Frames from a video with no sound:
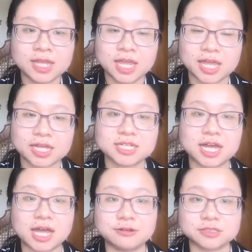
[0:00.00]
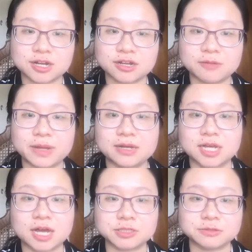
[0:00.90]
And I will talk about
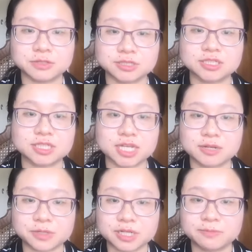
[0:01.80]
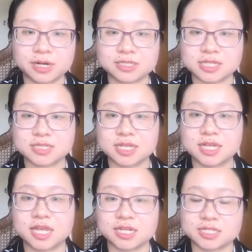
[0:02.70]
how do we do the data
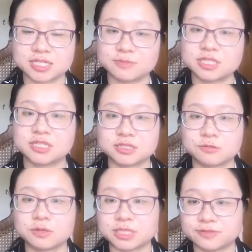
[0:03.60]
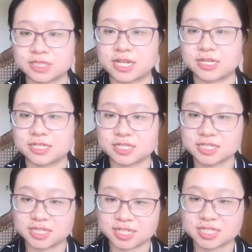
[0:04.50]
pre-processing and some descriptive
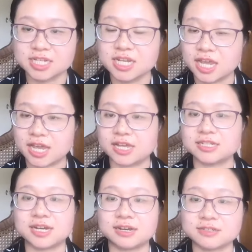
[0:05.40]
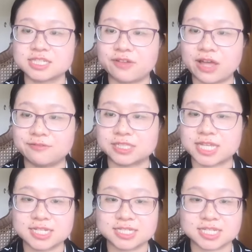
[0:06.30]
statistics and survival
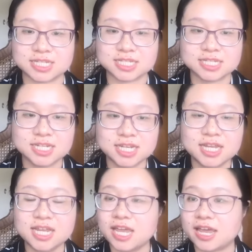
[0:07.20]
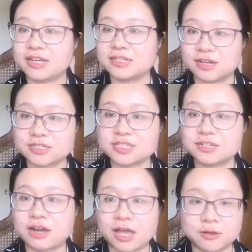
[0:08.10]
analysis. And also,
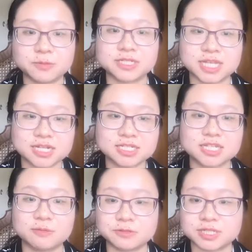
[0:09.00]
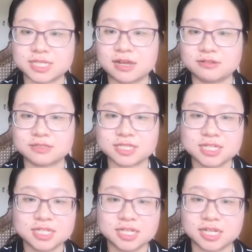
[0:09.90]
I will present some results
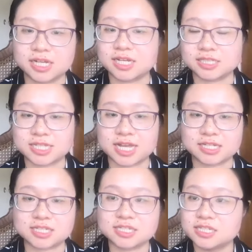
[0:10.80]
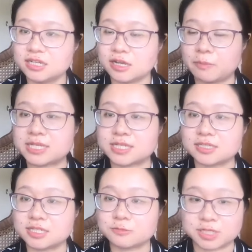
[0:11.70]
that, based on
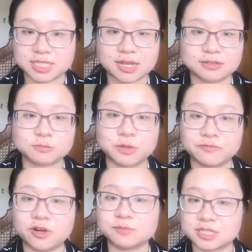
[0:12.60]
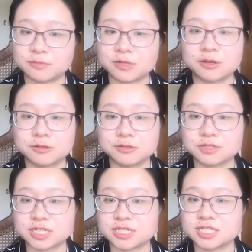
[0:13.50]
these results, we formed some
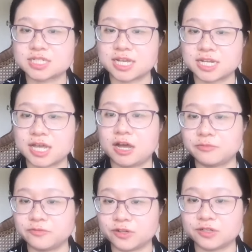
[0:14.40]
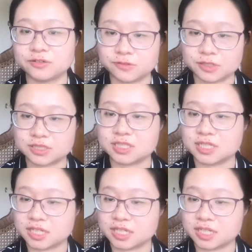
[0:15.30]
conclusions that are helpful for the